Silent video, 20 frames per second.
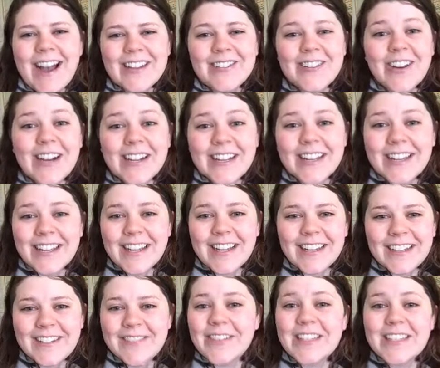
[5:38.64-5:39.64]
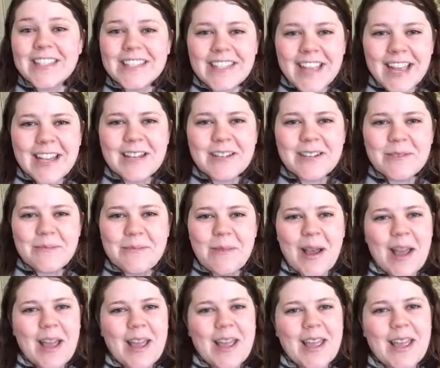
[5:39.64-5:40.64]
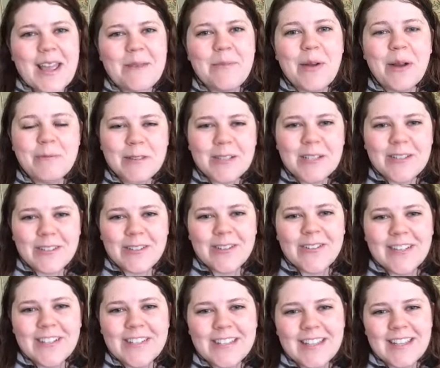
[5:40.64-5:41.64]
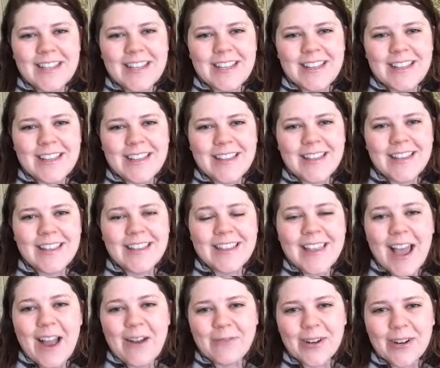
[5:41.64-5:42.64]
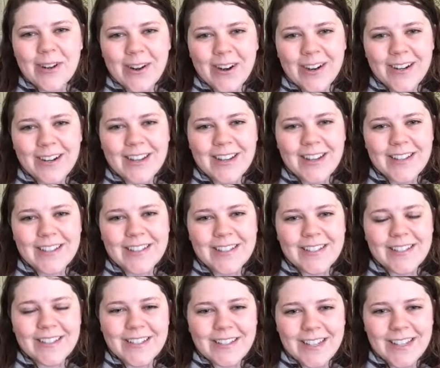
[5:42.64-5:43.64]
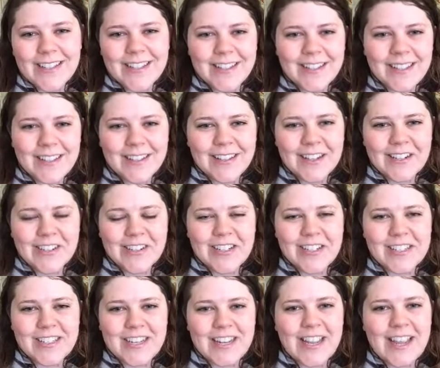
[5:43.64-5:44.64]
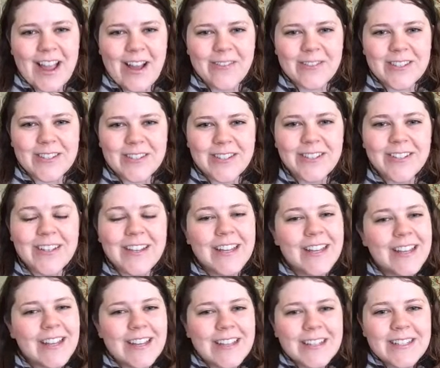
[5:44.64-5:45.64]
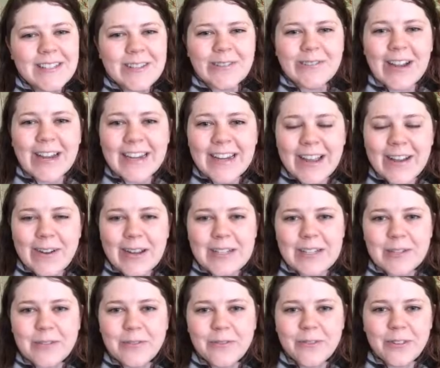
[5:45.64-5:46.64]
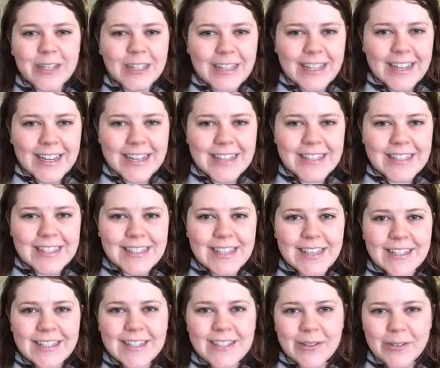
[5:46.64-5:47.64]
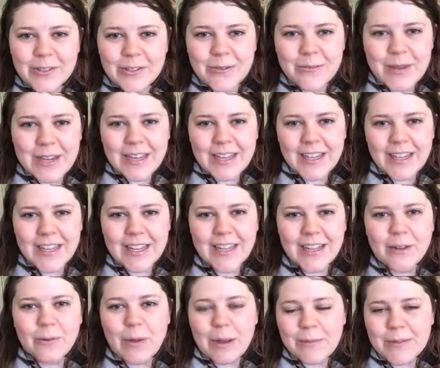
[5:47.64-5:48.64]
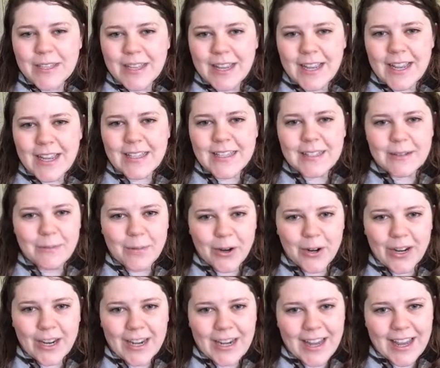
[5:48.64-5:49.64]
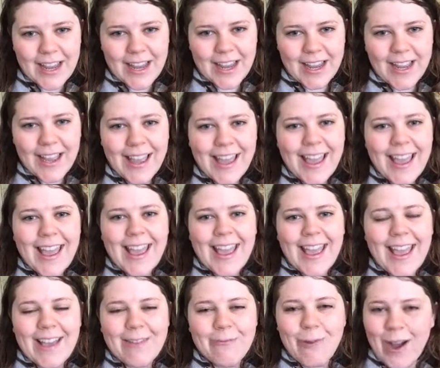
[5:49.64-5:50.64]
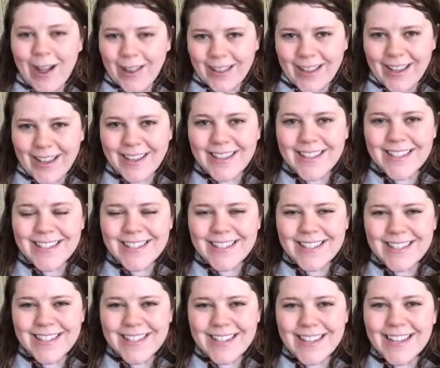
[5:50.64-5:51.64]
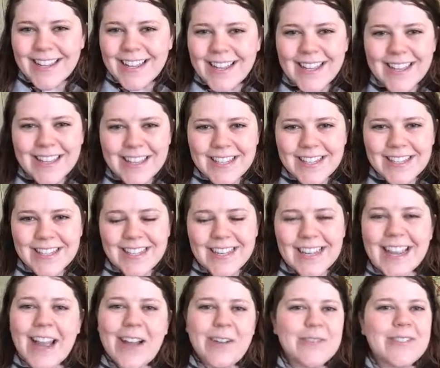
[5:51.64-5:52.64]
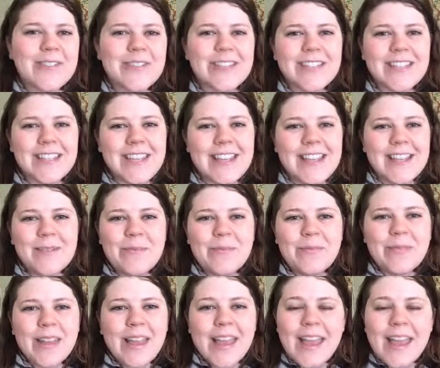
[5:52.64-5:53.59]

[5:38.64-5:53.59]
try to kind of extend my public service in that regard and to seek election to city council. So right now I do freelance social media, websites, and marketing while I seek this city council seat.